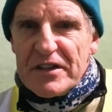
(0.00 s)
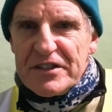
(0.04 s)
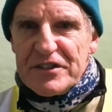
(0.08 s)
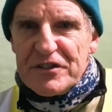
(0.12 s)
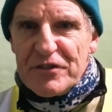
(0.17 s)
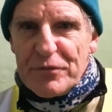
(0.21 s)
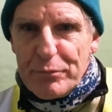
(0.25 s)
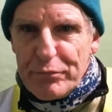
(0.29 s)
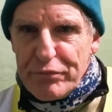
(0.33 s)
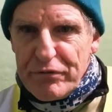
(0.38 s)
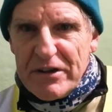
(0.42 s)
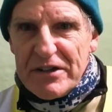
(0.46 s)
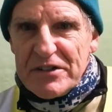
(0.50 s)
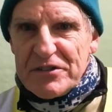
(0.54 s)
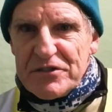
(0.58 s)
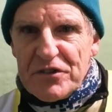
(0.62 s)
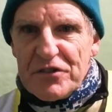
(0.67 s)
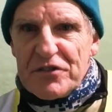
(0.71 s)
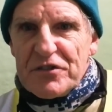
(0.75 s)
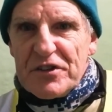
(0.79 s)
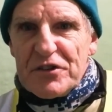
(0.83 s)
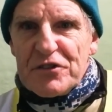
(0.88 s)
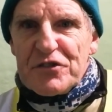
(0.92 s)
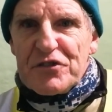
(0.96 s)
You've
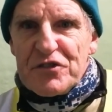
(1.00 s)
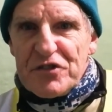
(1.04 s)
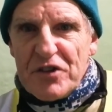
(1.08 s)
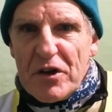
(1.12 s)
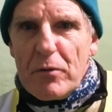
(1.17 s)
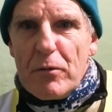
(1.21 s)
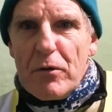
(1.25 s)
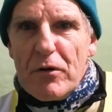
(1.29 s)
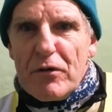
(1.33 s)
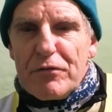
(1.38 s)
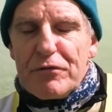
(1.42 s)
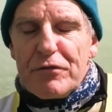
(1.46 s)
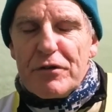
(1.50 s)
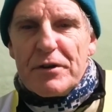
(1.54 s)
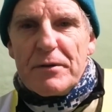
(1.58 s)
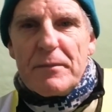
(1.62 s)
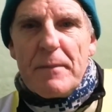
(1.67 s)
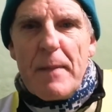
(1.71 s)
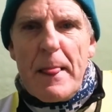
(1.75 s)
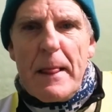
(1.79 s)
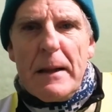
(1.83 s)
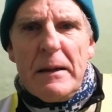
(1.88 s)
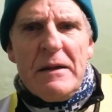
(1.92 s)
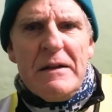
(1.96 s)
practiced it so often.
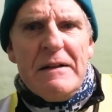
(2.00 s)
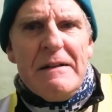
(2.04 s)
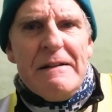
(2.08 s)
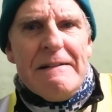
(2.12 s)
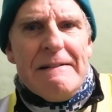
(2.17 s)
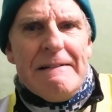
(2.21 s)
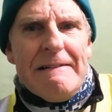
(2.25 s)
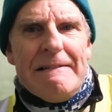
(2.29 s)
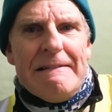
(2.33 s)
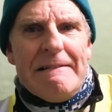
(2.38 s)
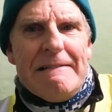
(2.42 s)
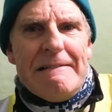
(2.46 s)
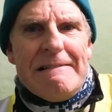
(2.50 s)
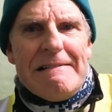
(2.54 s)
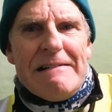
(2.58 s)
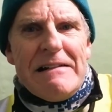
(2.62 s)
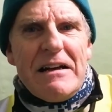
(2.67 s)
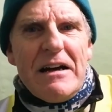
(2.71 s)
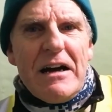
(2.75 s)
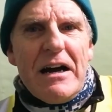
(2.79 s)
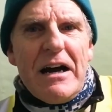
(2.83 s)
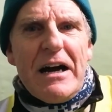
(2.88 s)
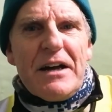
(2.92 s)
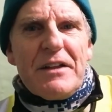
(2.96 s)

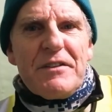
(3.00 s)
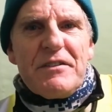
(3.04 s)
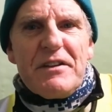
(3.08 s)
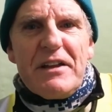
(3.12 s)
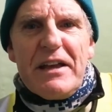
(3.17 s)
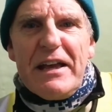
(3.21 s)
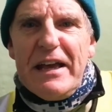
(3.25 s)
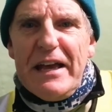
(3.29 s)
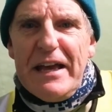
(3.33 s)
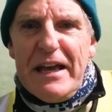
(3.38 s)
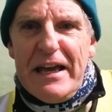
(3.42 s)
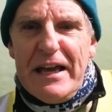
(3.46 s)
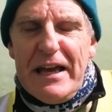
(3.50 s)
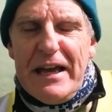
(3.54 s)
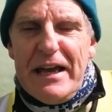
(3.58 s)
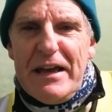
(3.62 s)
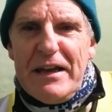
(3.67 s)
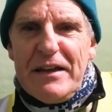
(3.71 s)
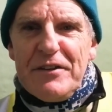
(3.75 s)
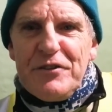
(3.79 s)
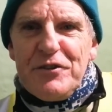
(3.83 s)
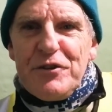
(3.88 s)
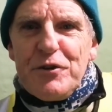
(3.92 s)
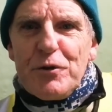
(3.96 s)
And
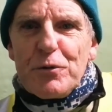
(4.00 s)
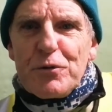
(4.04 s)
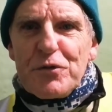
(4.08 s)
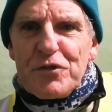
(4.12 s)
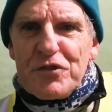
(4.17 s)
you'll